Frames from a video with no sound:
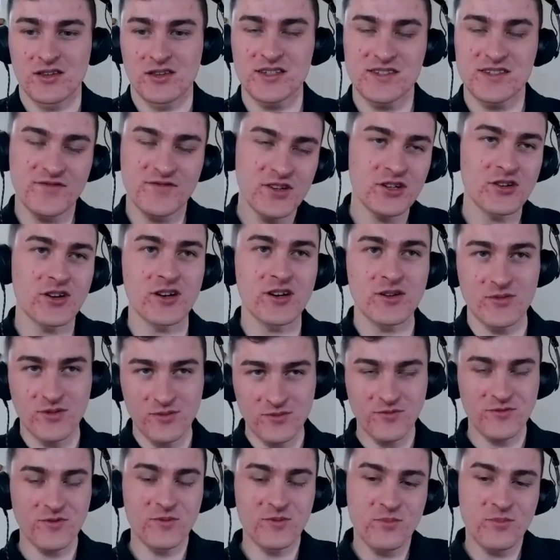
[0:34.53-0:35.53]
This video,
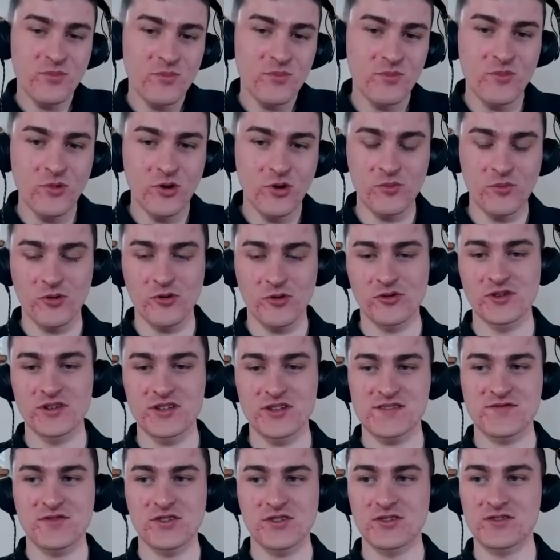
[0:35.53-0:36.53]
more importantly,
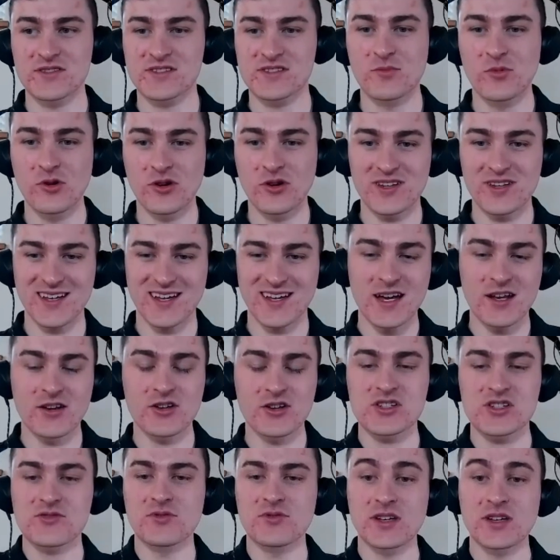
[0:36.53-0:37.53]
this video is more to kind
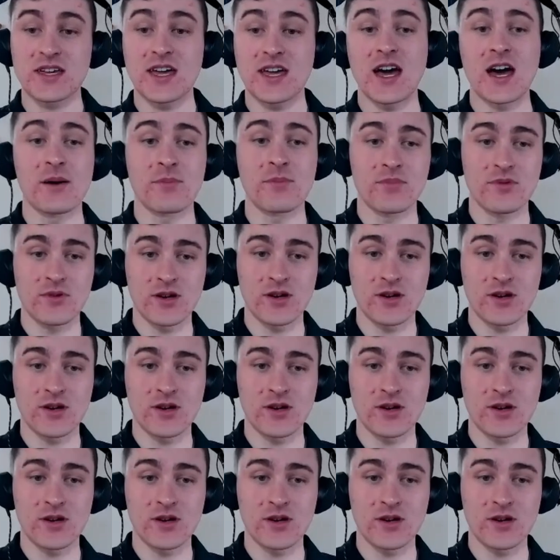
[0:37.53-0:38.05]
of just recap